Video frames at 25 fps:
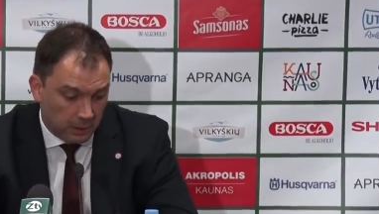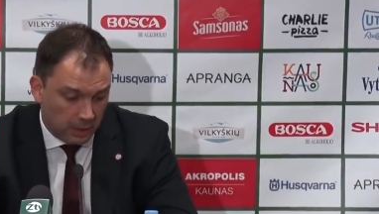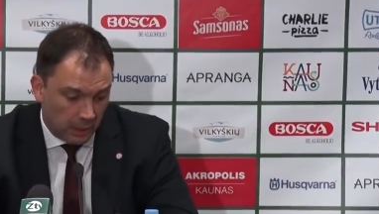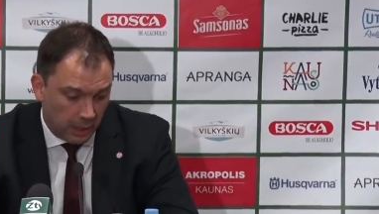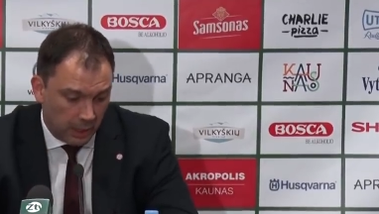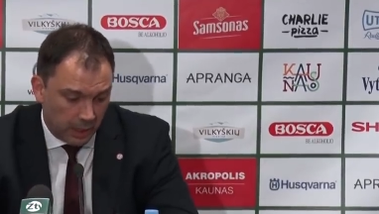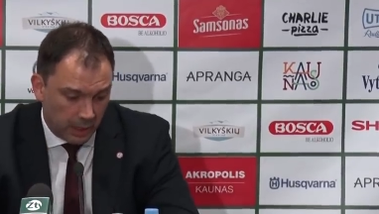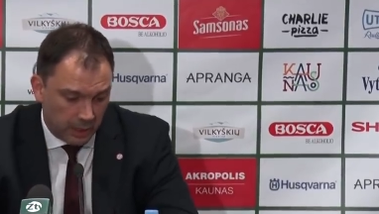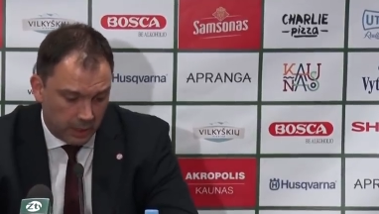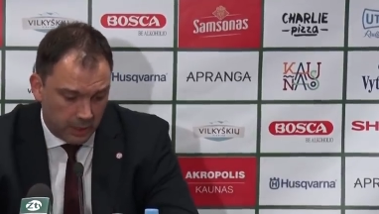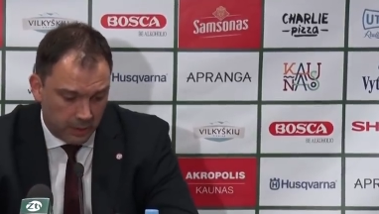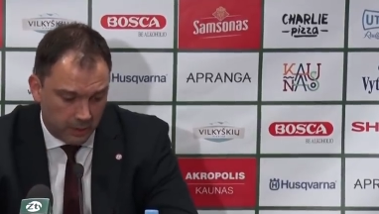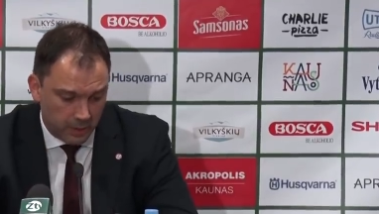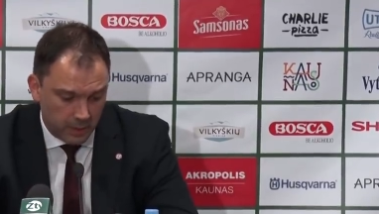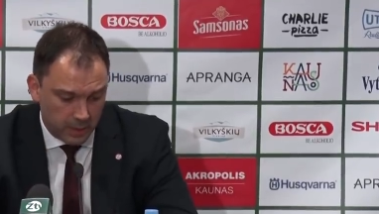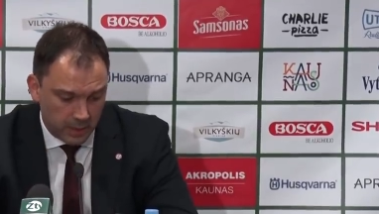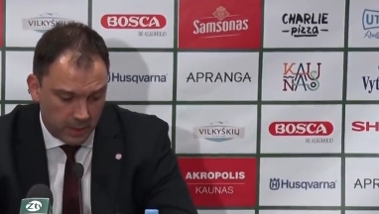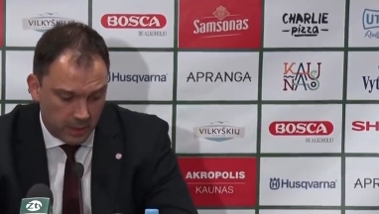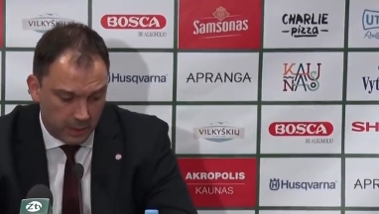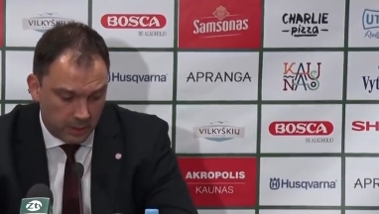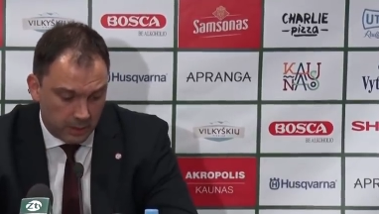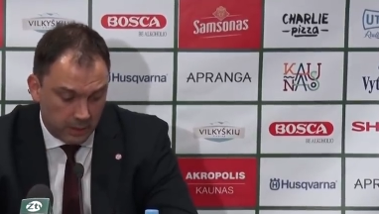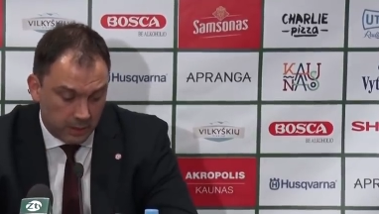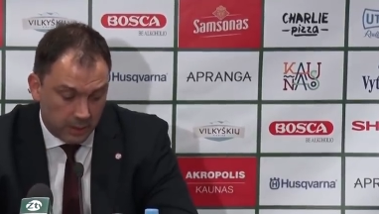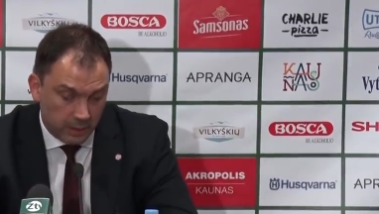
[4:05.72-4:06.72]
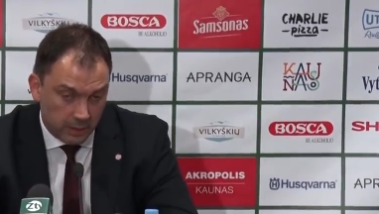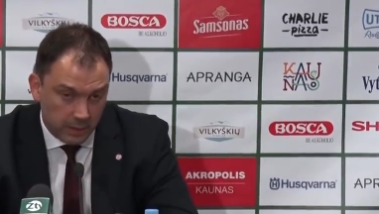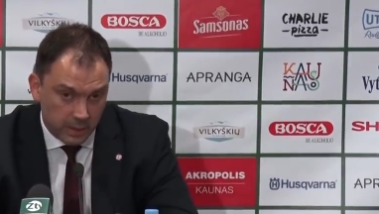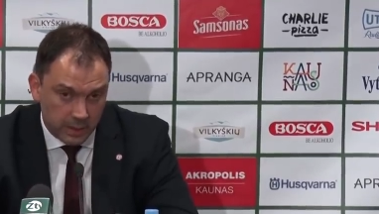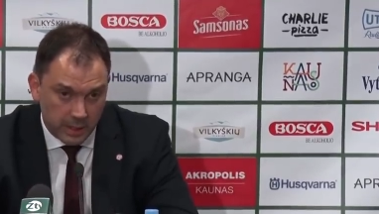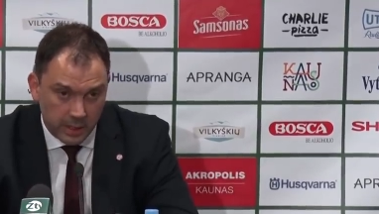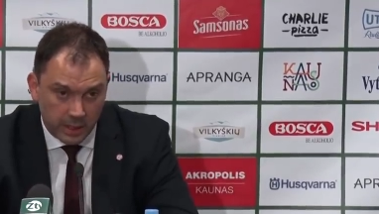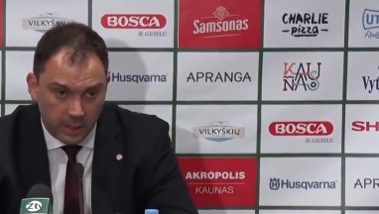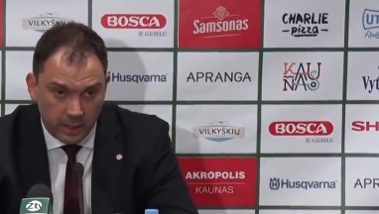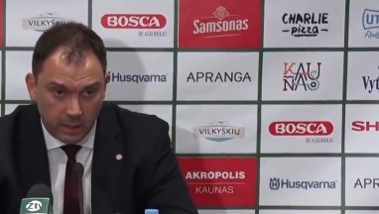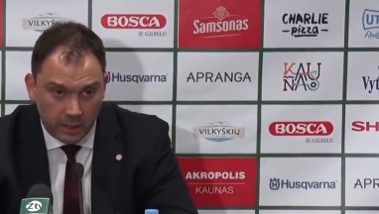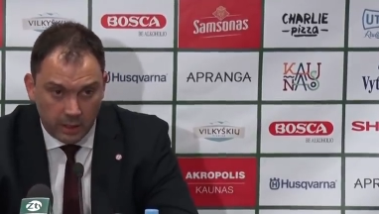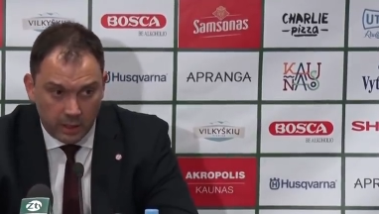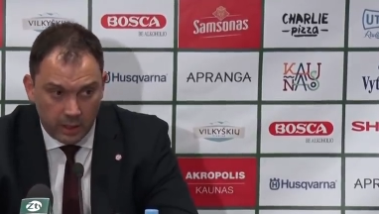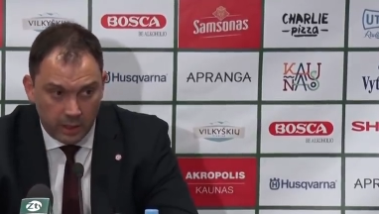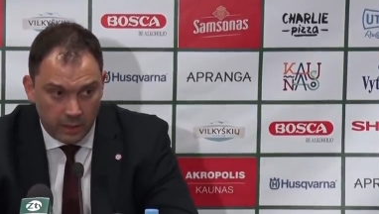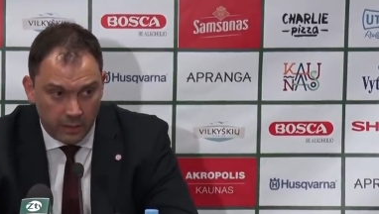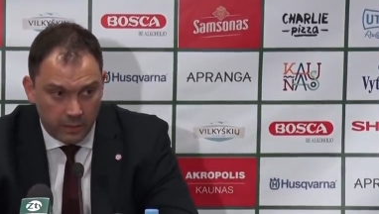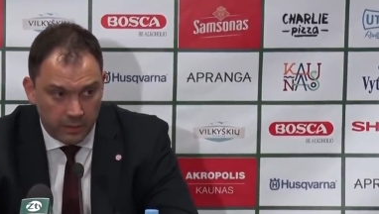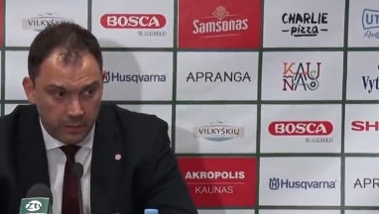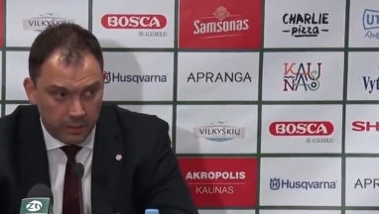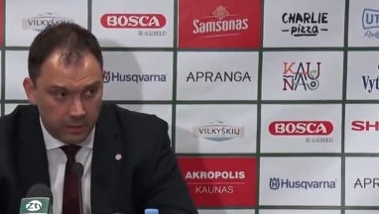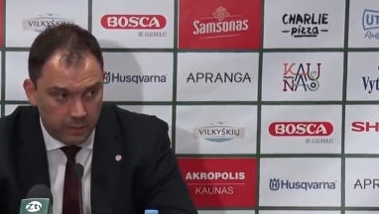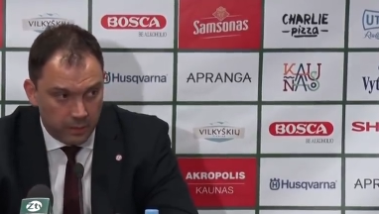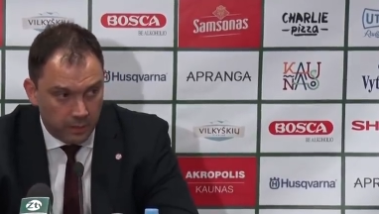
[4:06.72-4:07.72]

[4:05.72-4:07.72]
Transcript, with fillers: active result. In the second half,